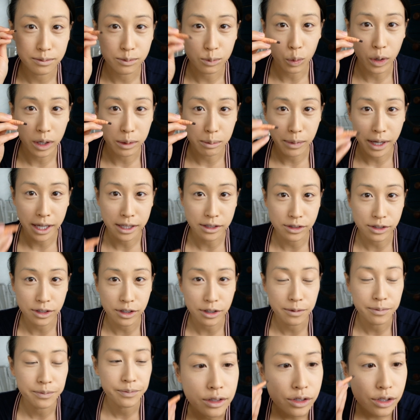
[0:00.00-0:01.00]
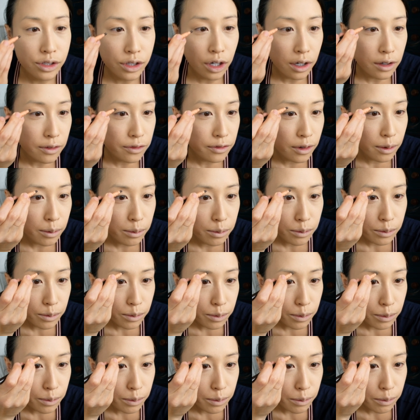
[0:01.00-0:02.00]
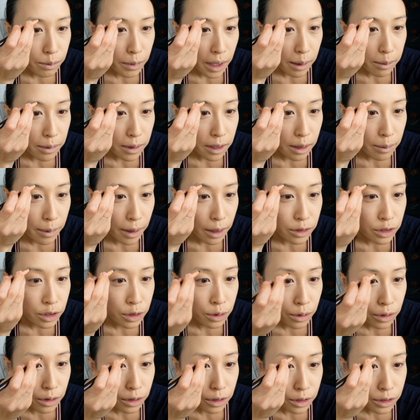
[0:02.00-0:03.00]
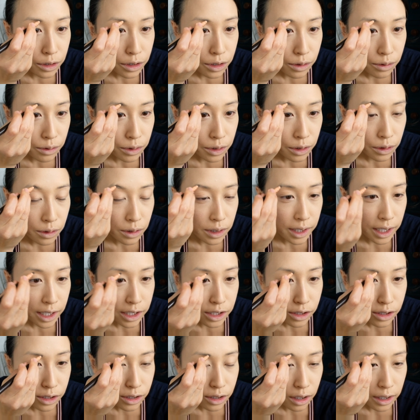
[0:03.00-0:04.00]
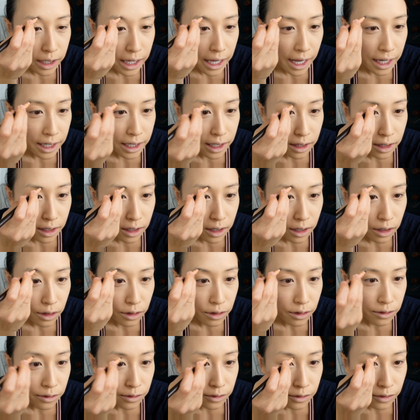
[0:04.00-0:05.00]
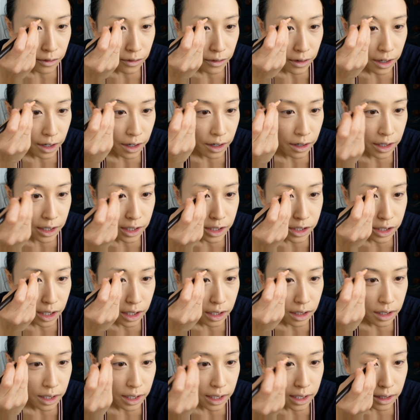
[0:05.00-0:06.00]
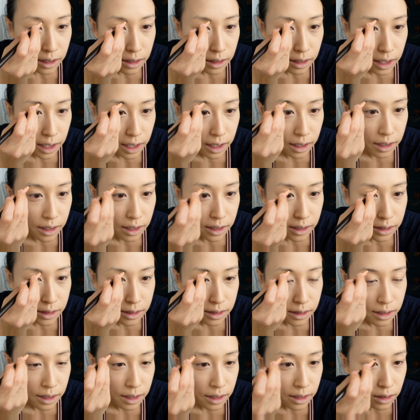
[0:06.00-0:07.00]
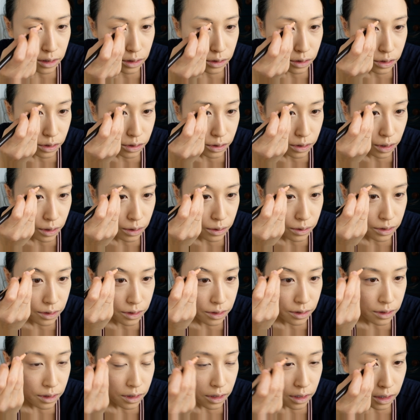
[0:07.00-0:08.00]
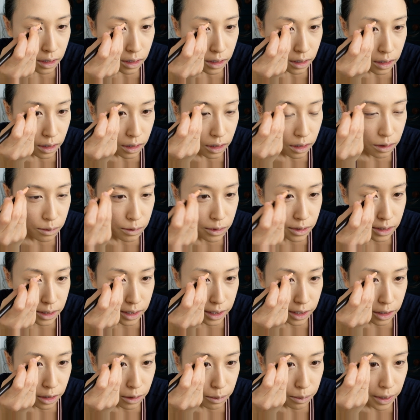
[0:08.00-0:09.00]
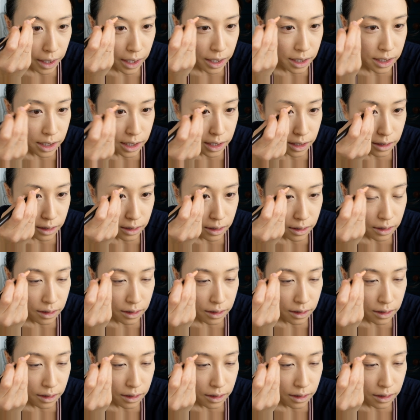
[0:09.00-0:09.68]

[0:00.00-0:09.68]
one pencil. Start from maybe about 2/3 through, and I just start adding the color very gently, like this, in little strokes, almost like you're painting.